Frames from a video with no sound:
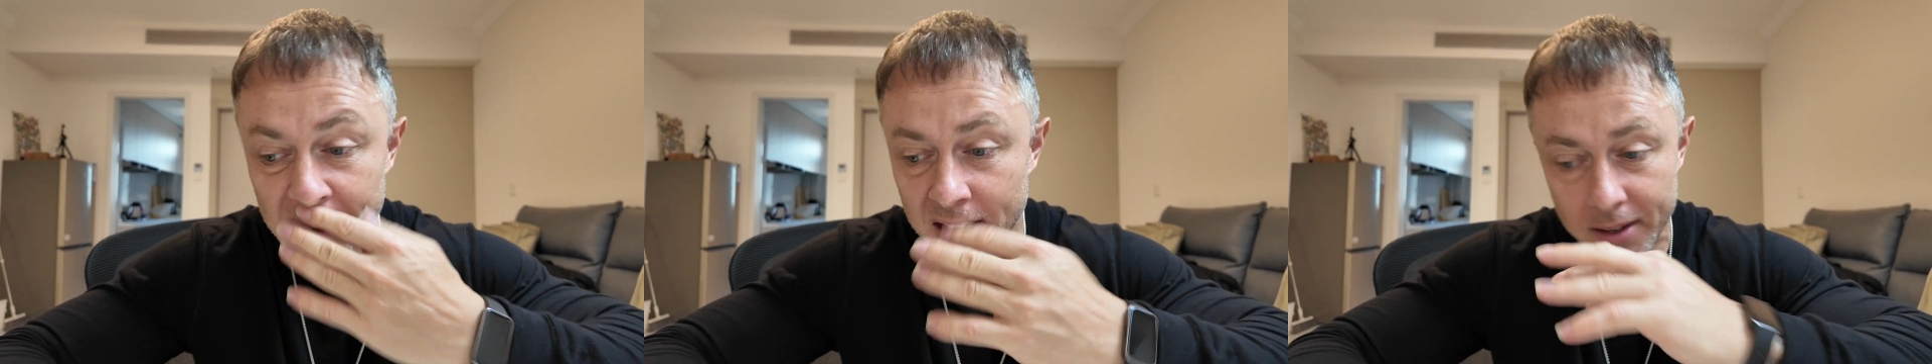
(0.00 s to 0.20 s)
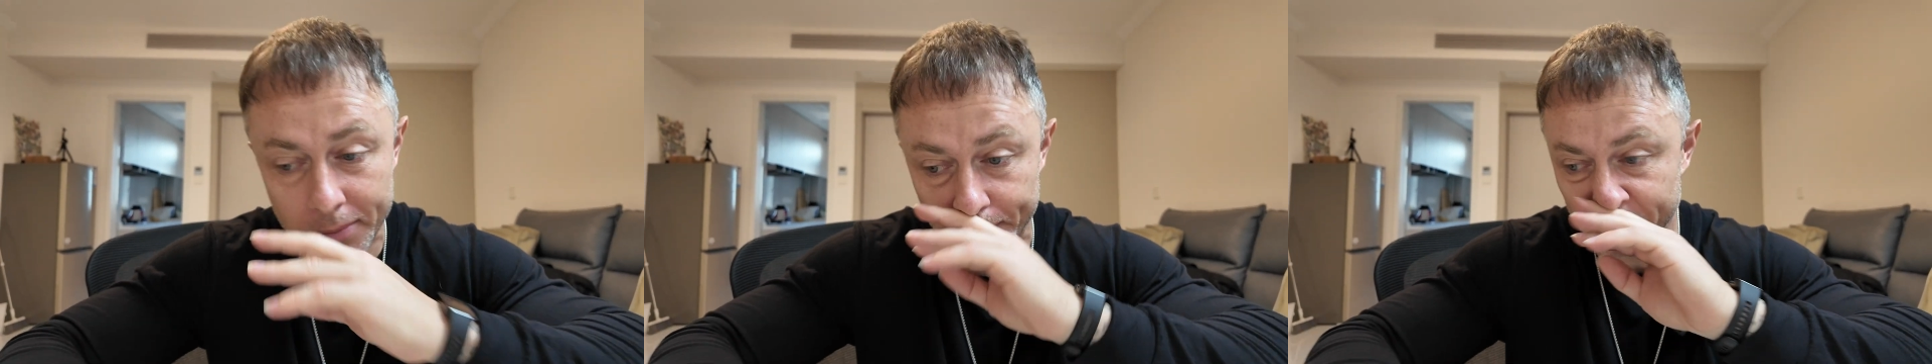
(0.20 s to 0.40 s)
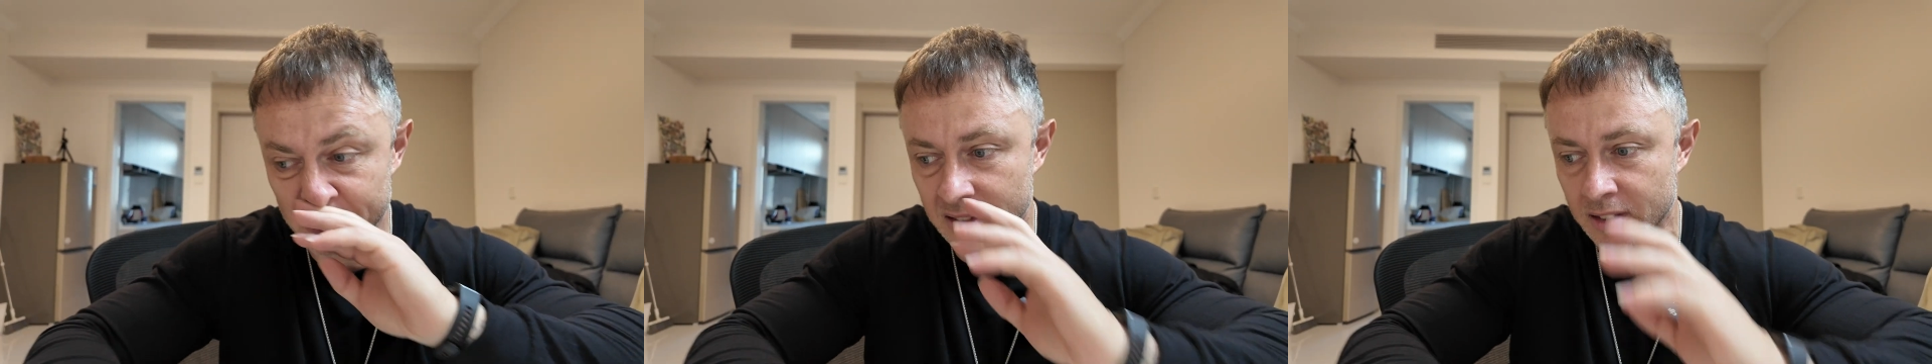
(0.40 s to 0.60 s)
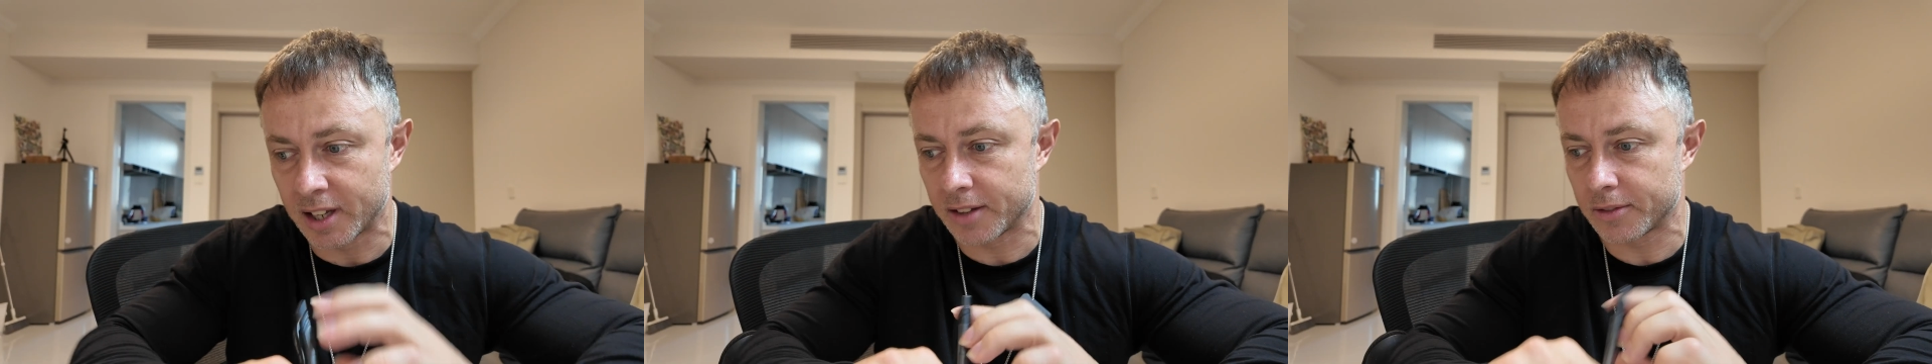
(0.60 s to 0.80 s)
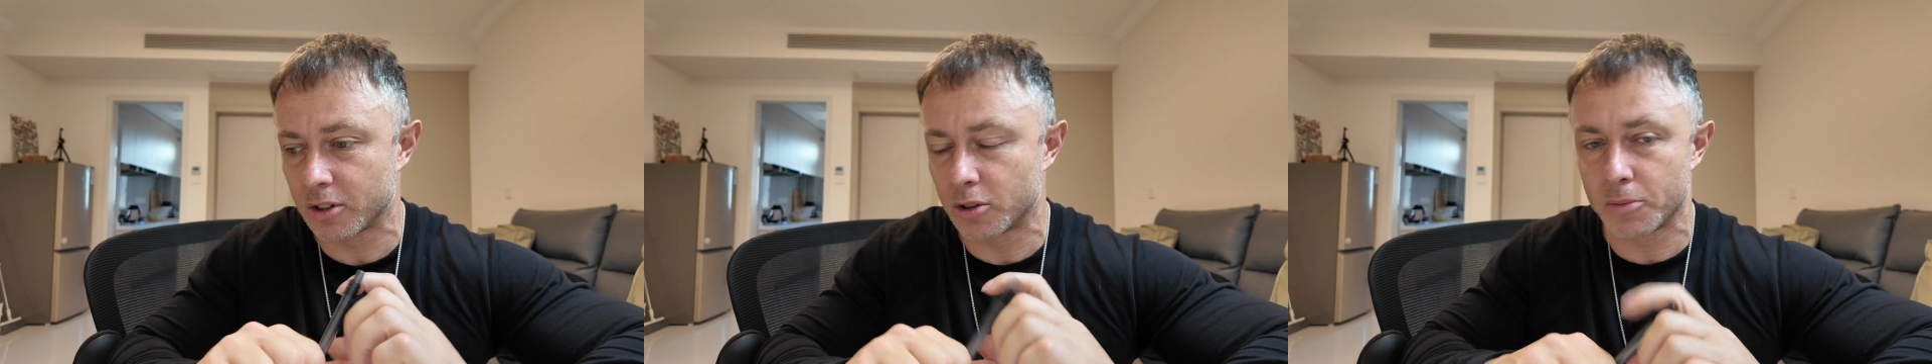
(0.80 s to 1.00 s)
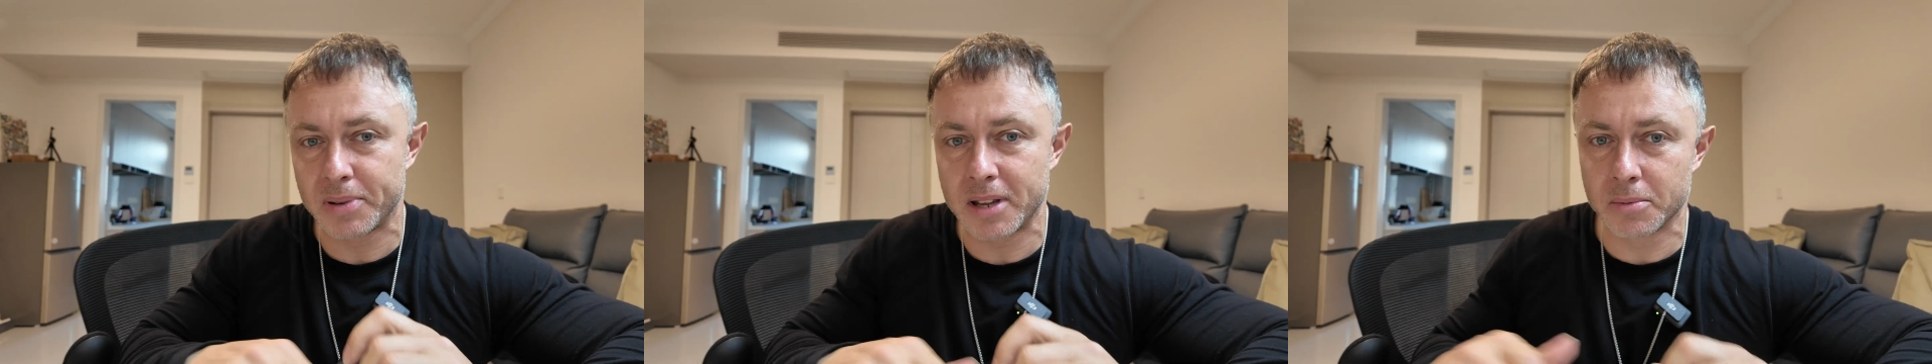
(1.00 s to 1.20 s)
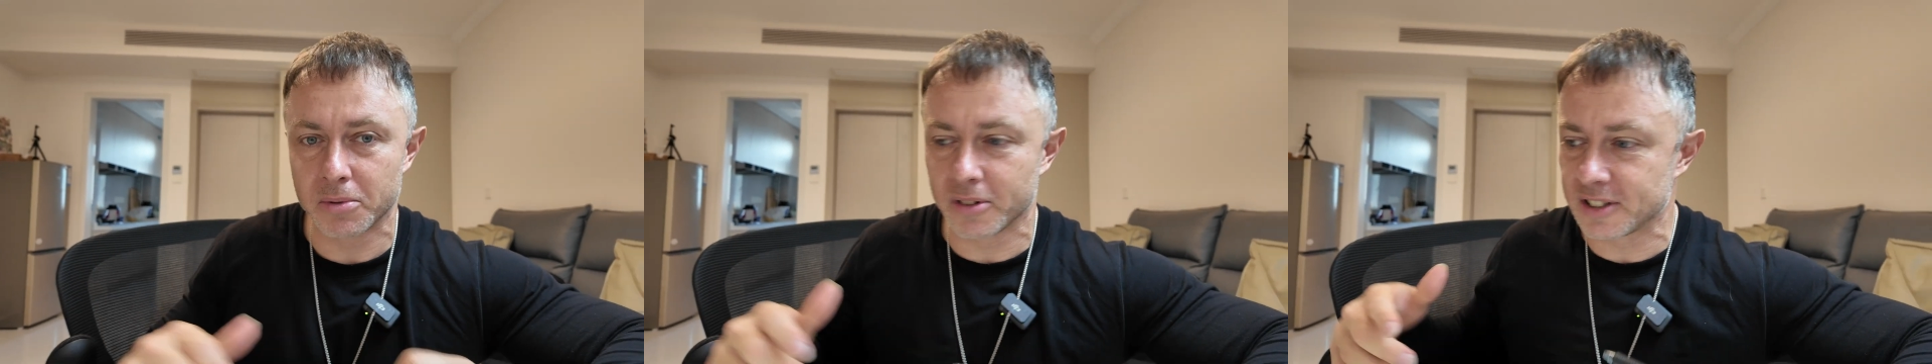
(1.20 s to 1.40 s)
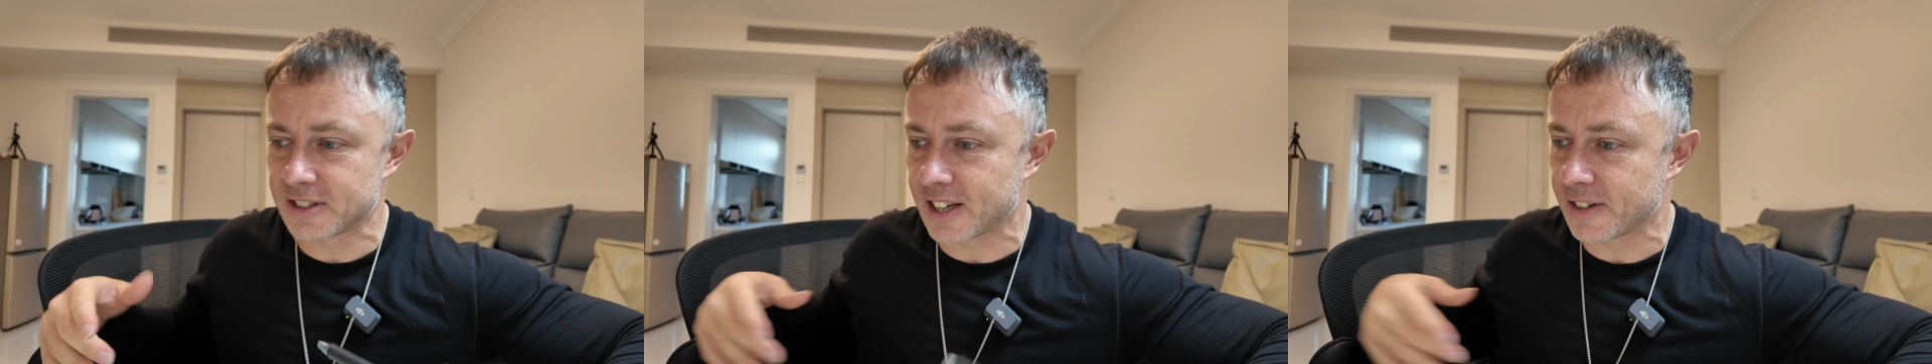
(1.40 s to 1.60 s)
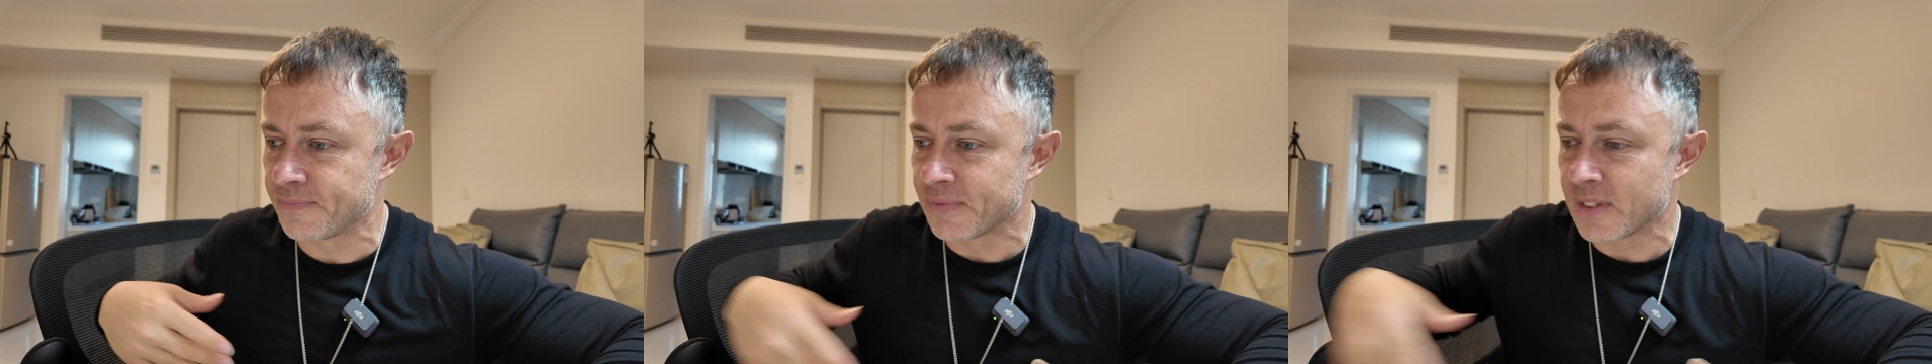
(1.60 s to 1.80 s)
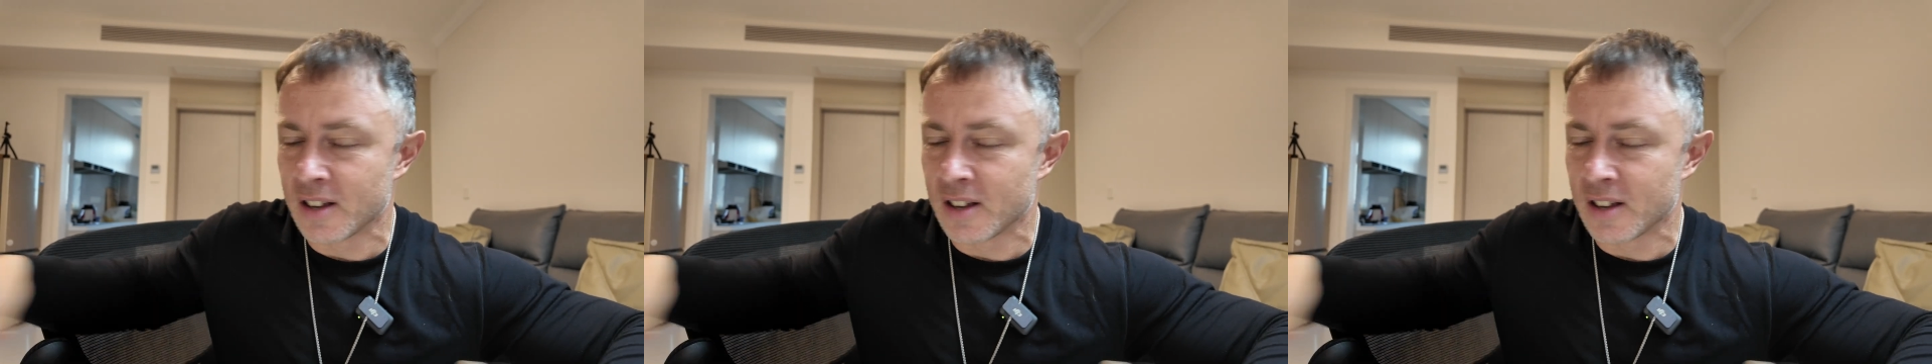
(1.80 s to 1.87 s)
And like there were people just like